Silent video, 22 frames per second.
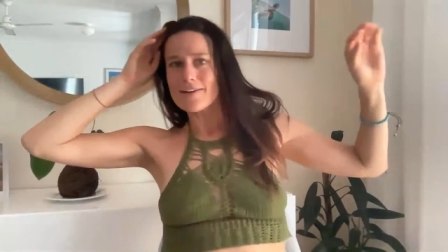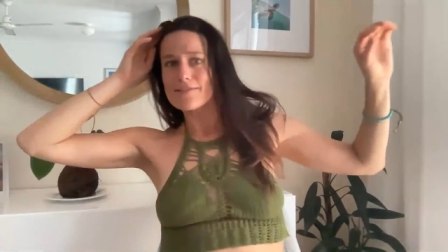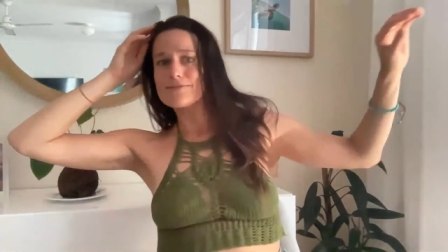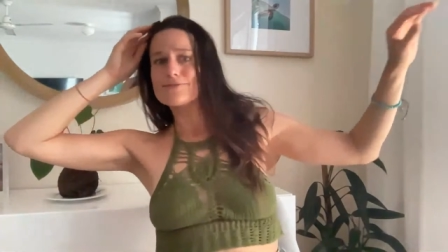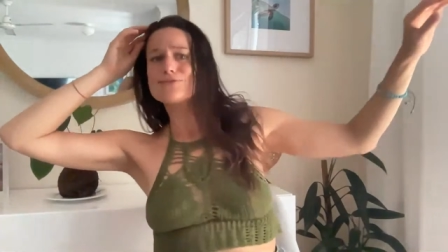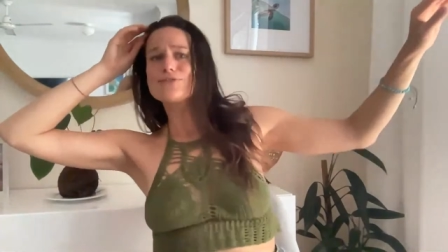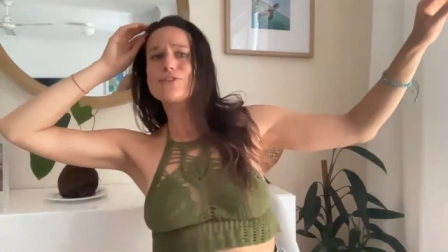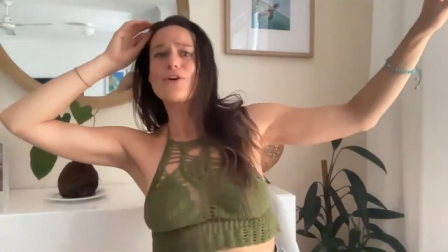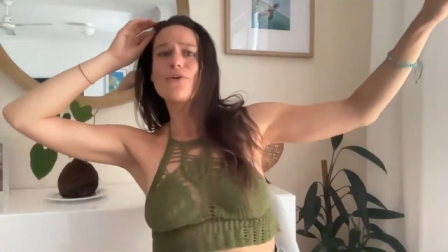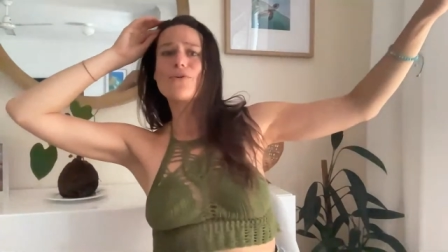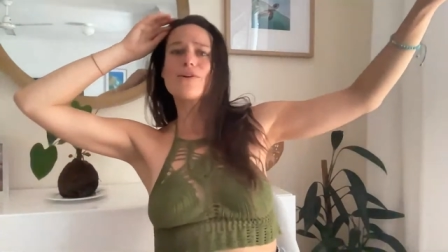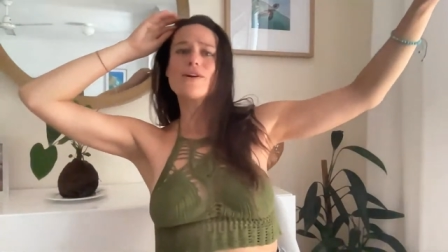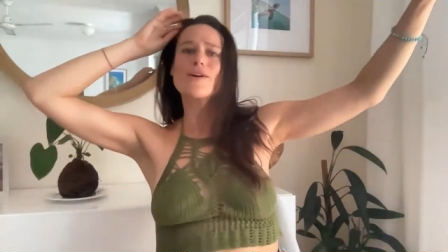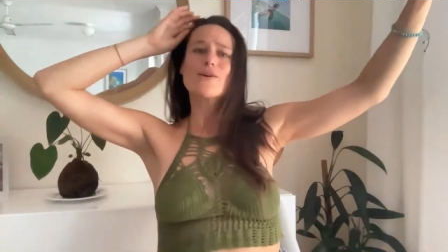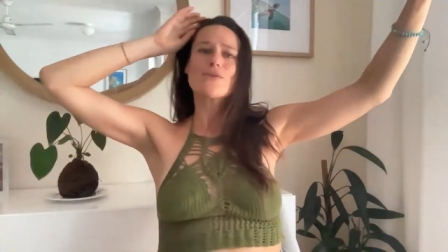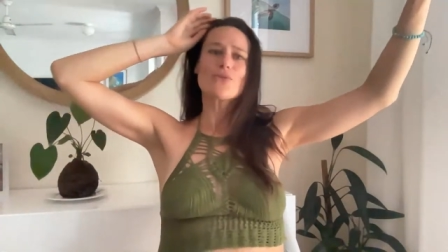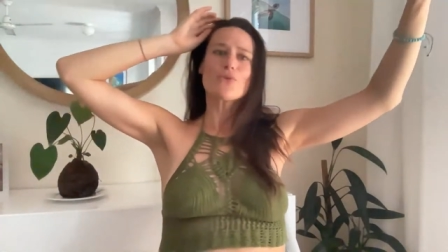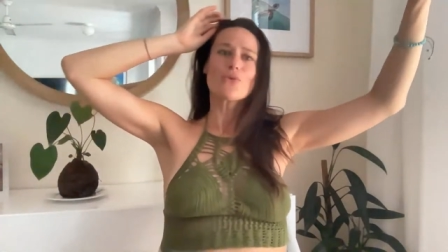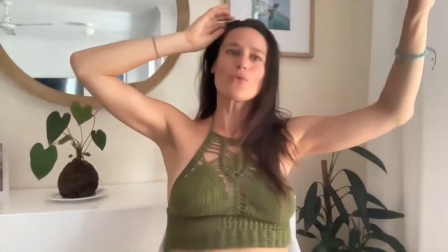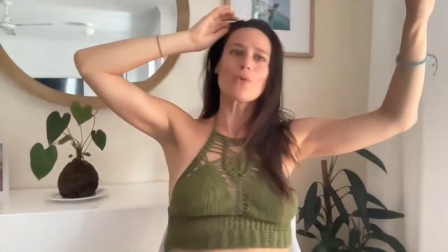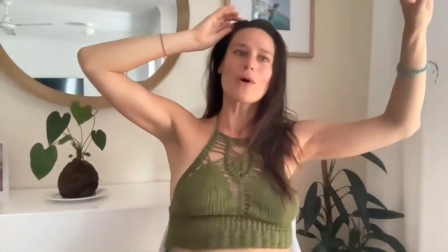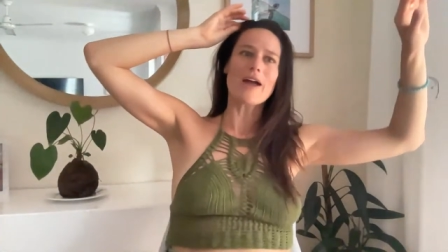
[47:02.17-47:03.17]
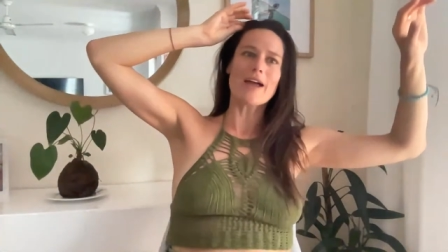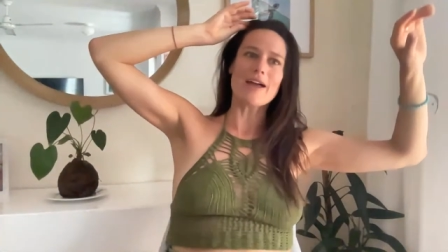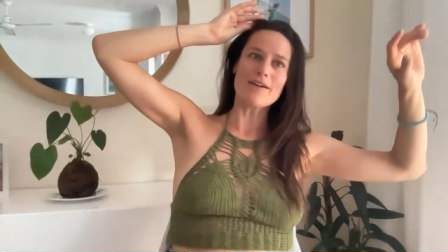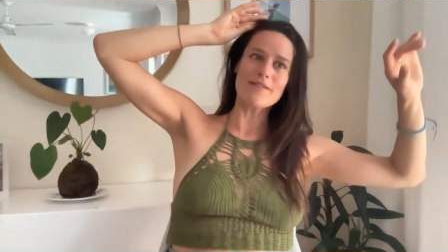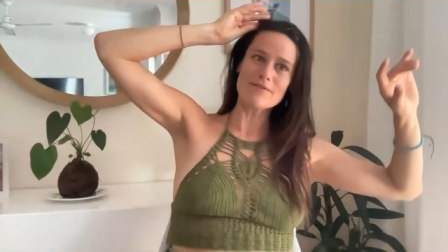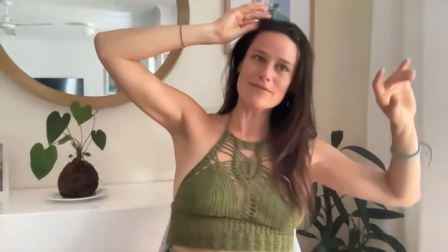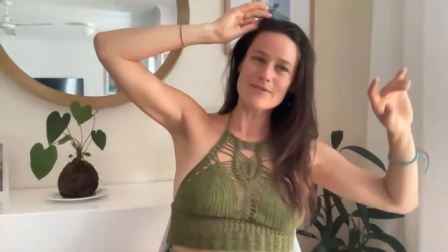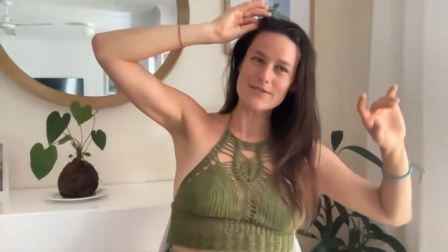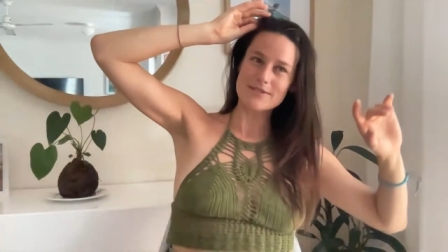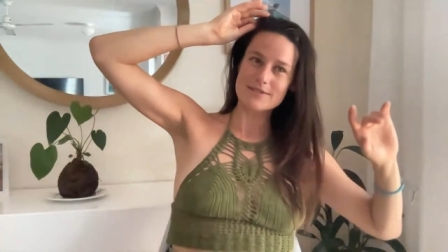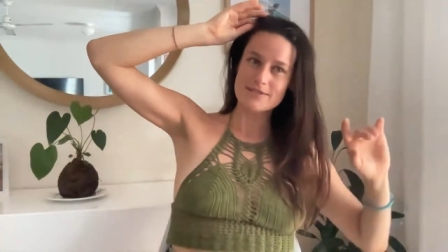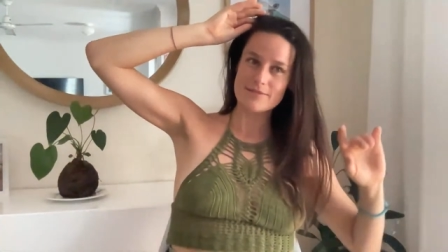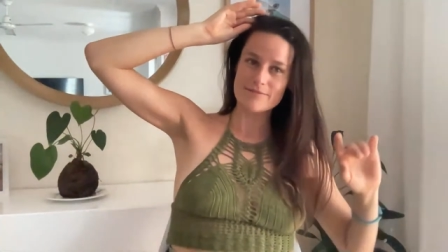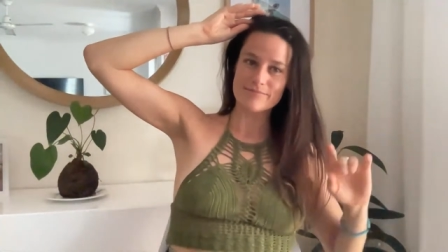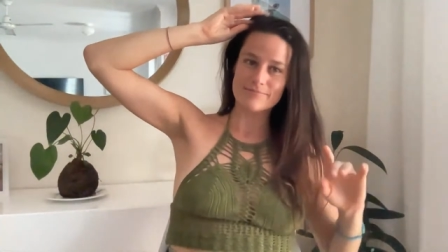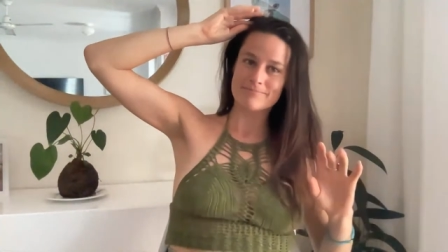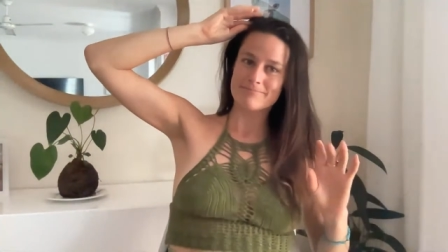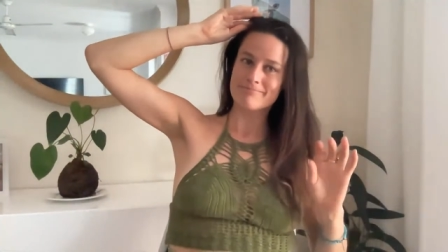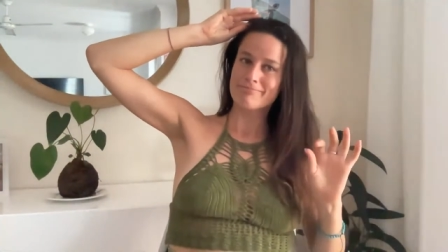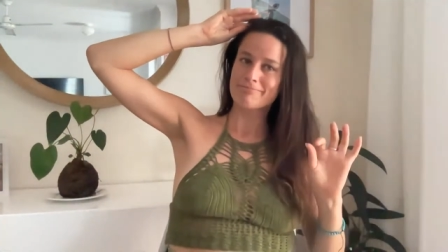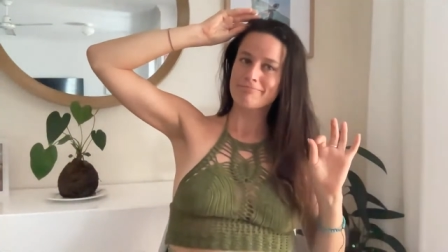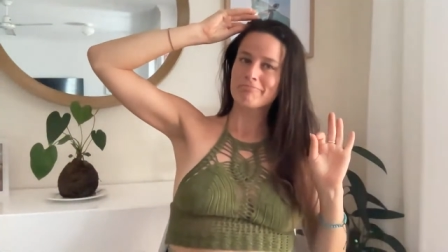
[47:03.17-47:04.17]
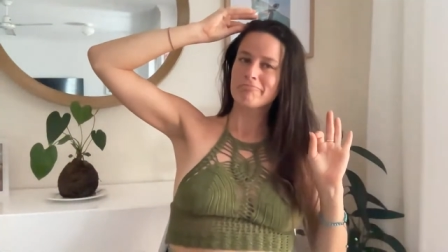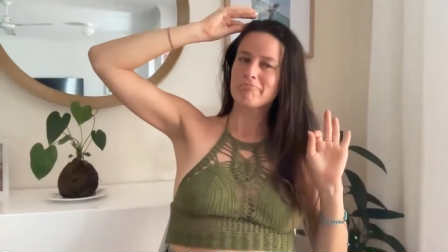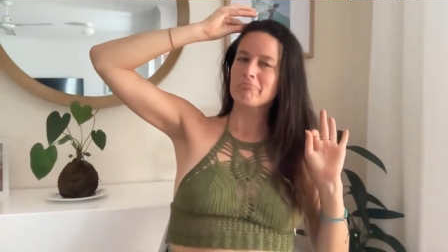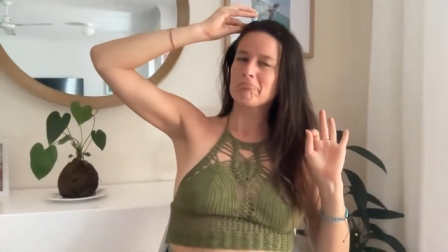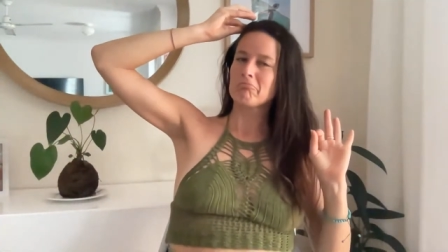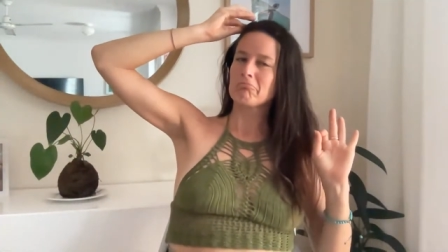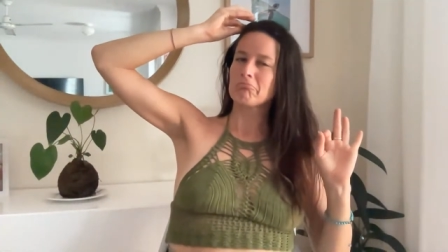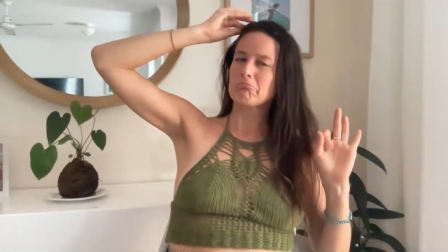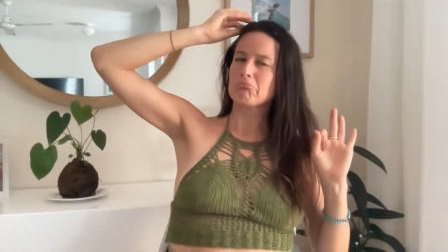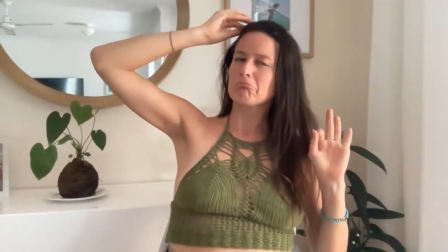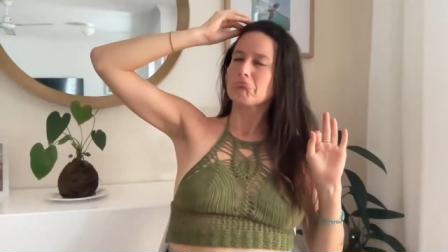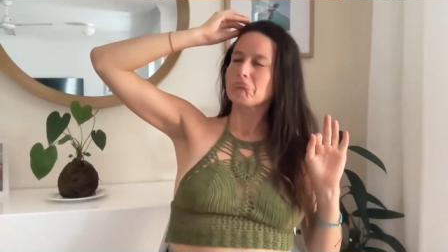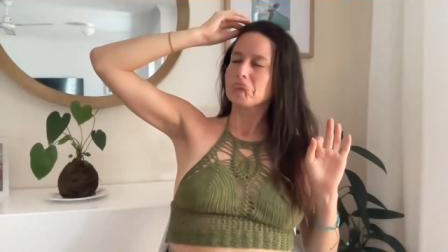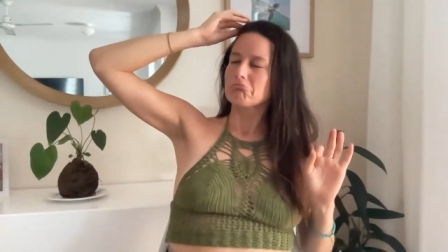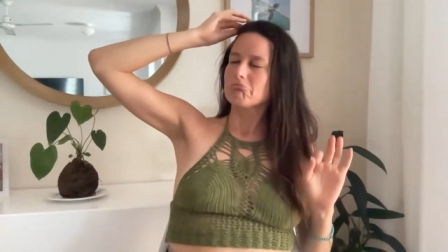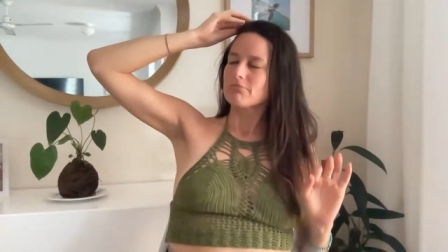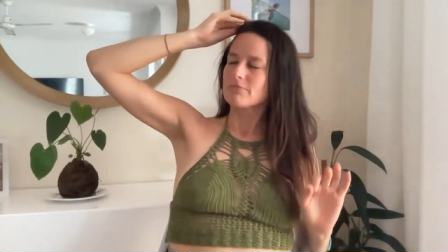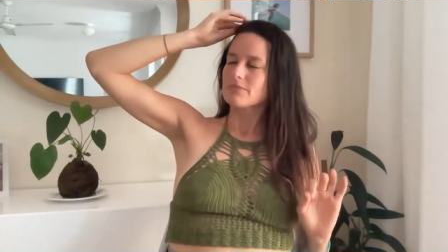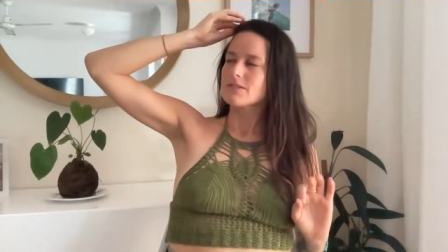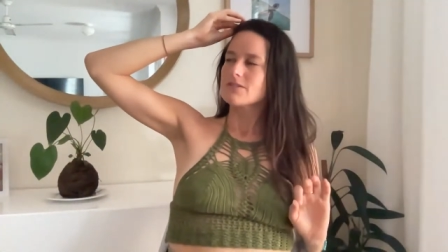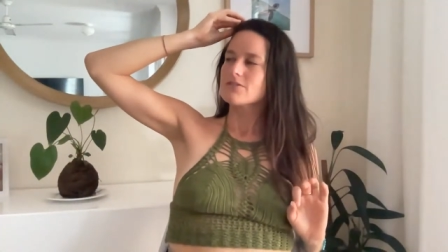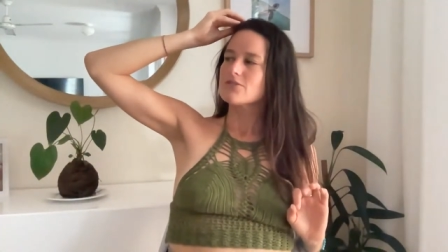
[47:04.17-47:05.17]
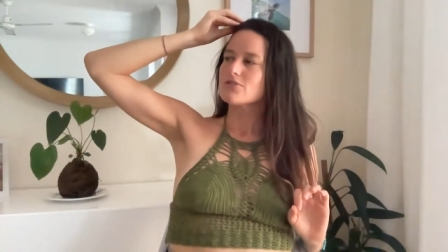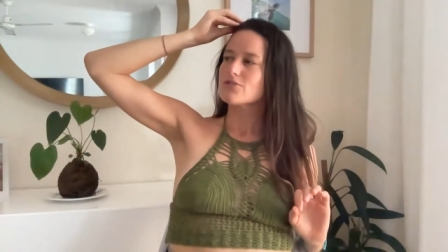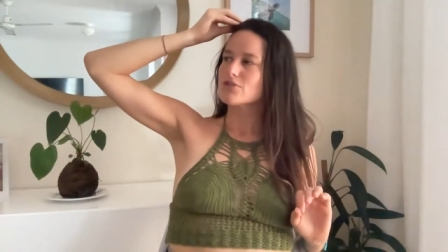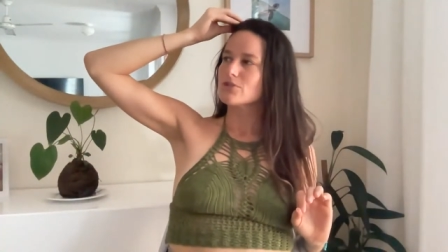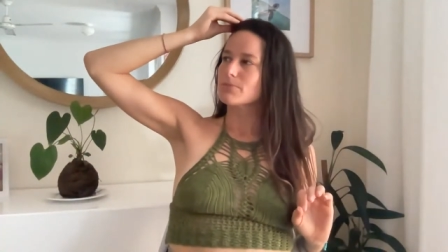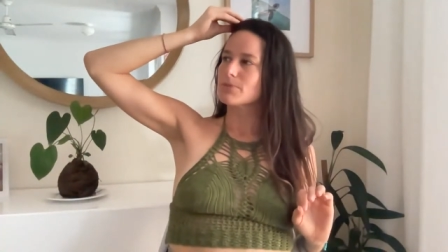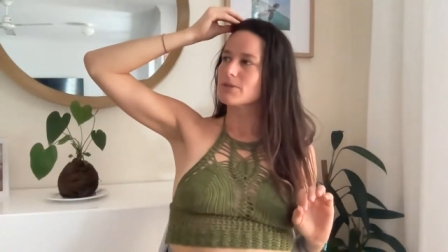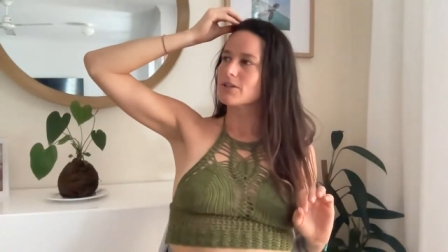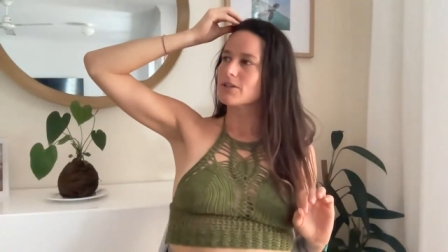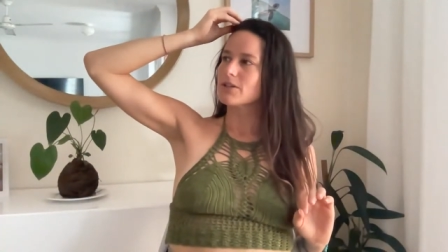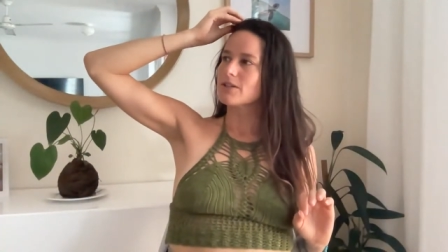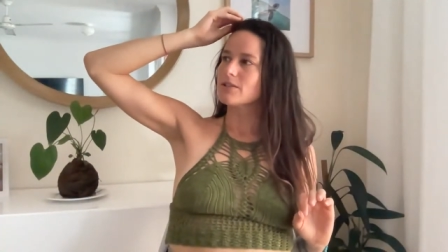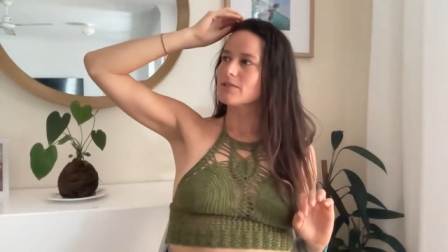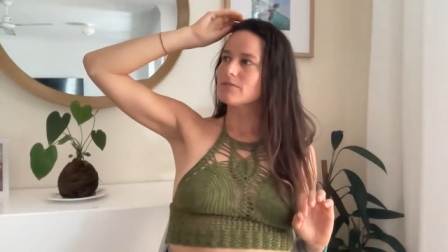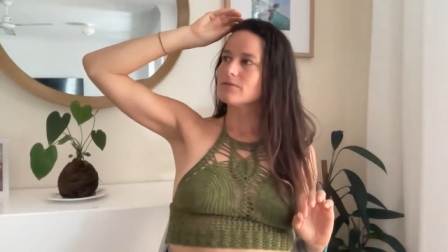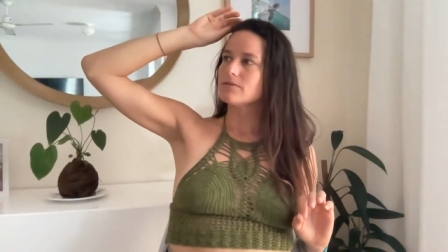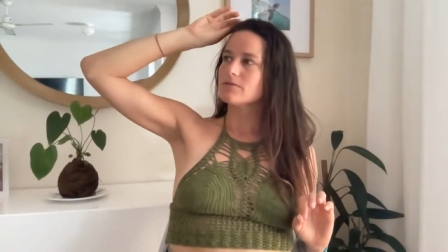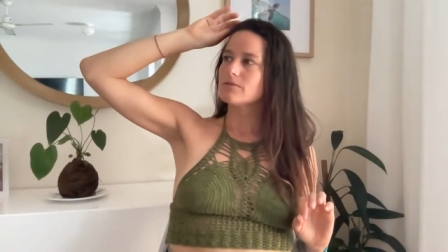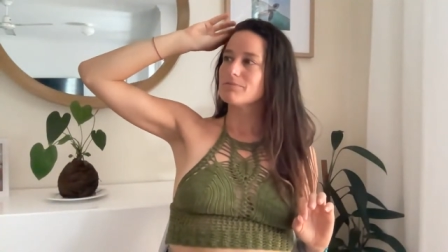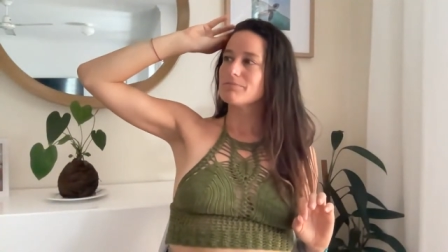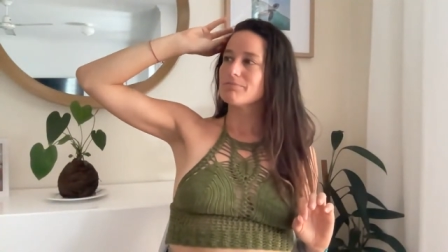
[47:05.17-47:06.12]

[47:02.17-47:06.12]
floating in the waves. Super good.